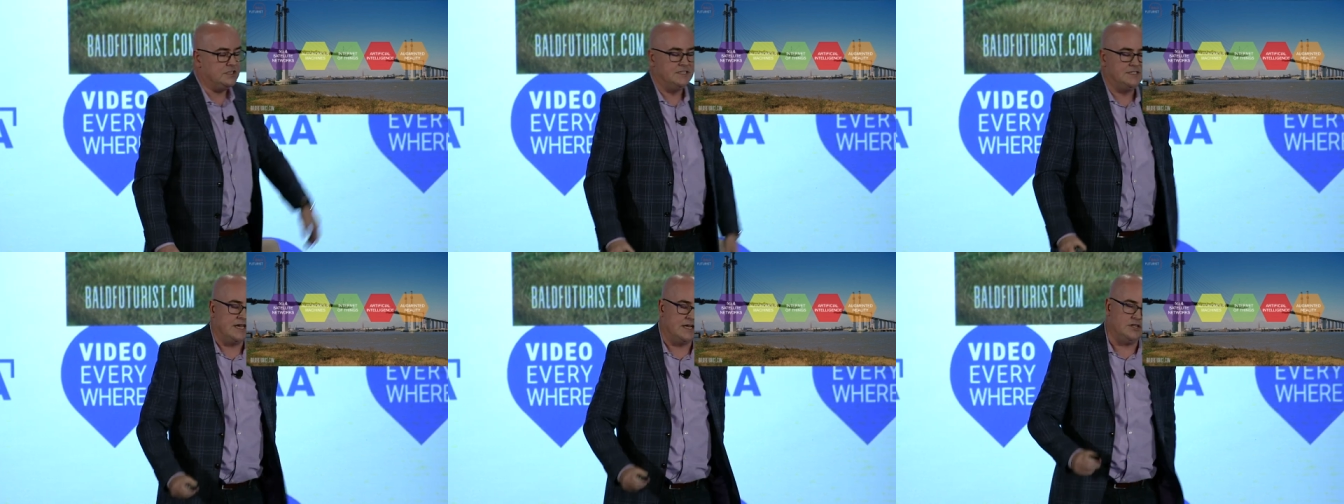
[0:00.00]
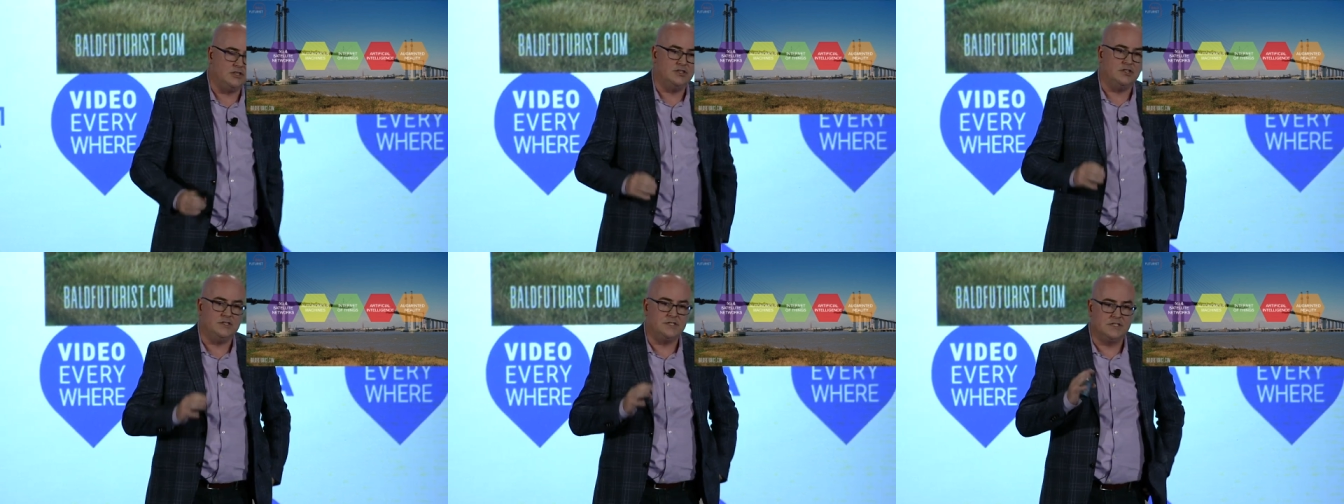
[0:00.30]

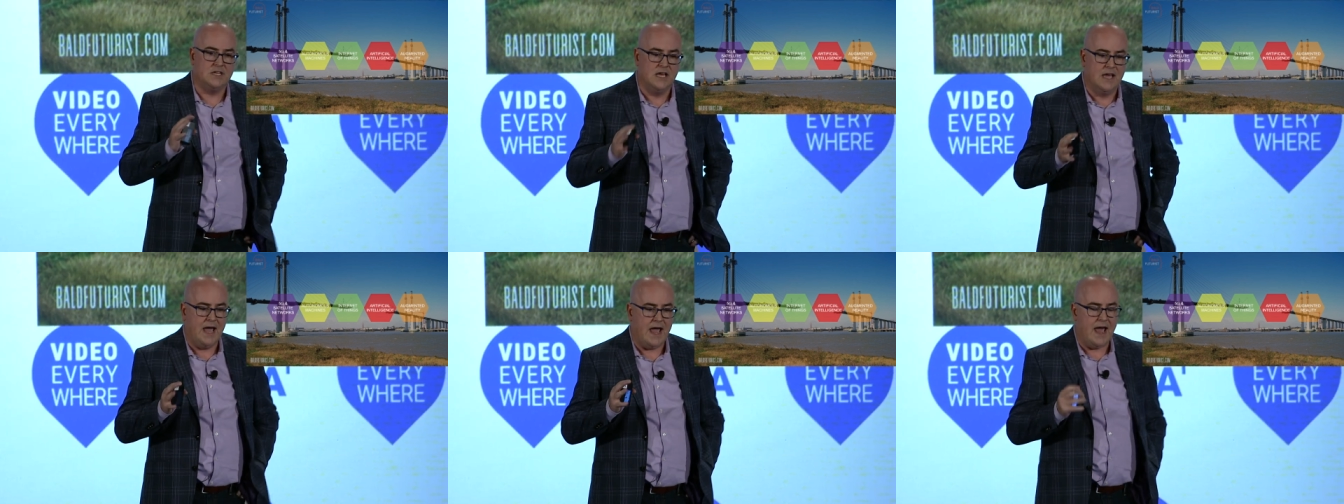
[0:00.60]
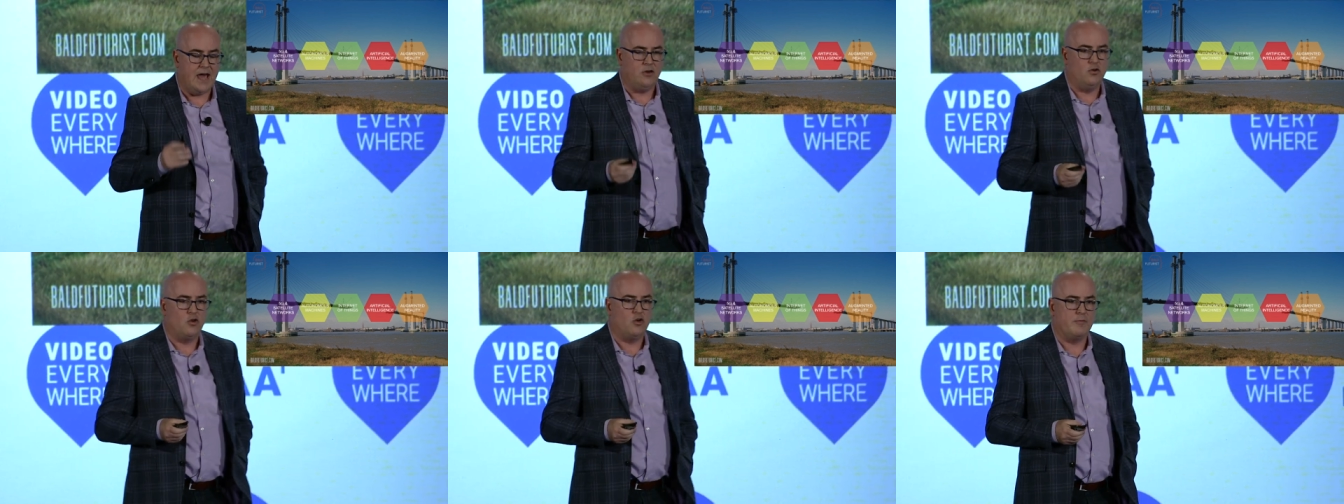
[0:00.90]
intelligence,
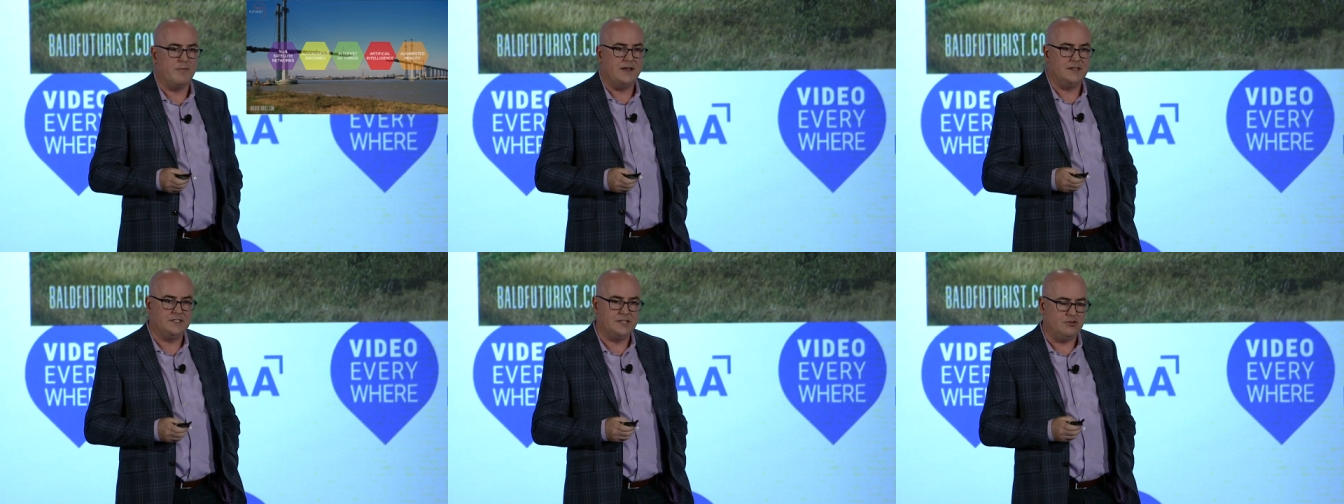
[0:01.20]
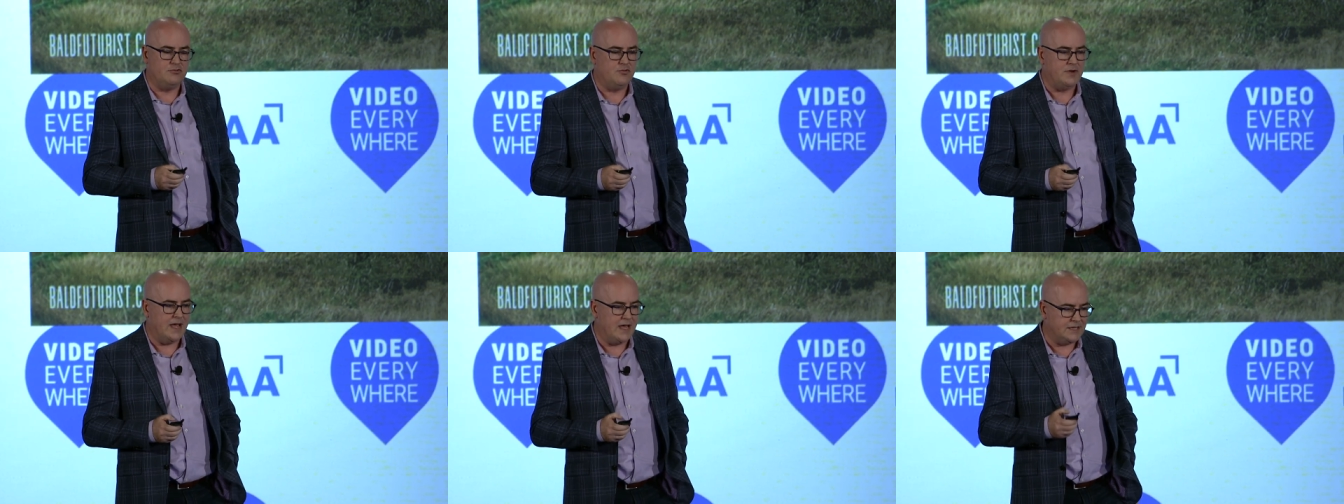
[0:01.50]
and
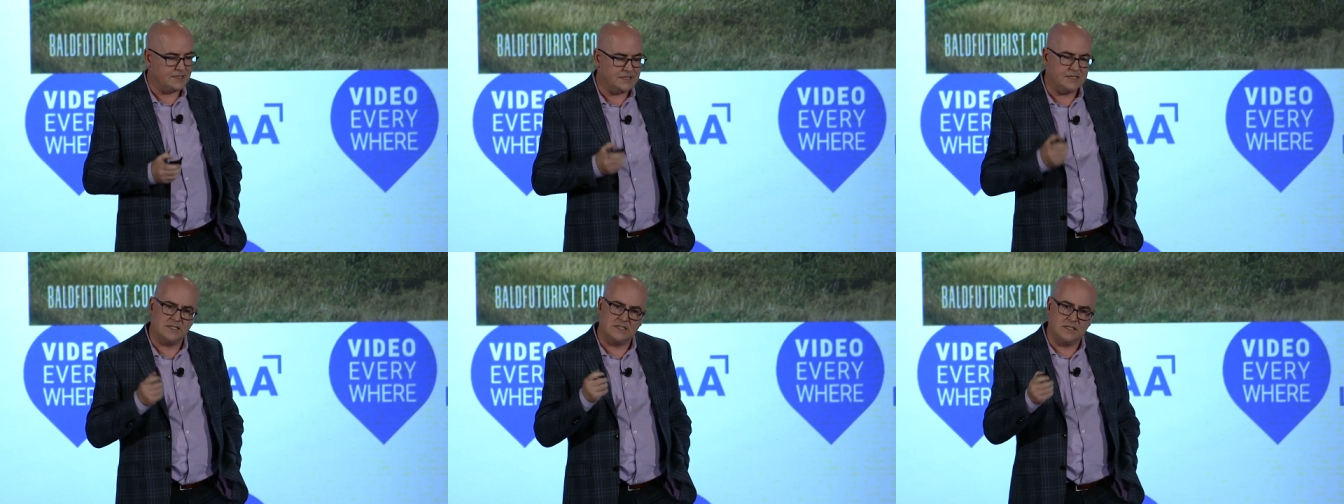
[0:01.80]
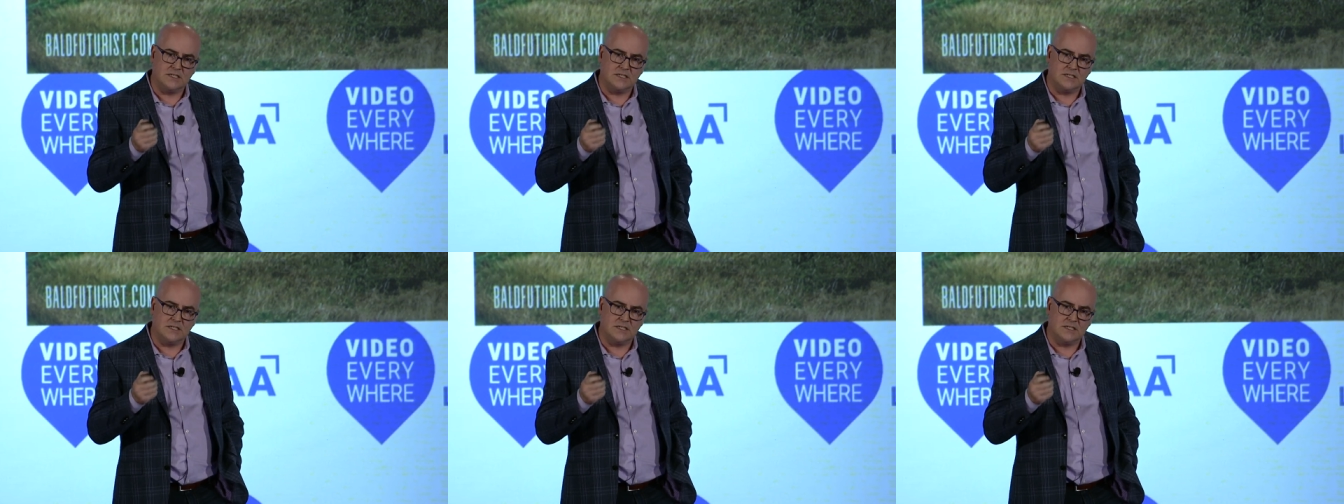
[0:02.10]
augmented reality. So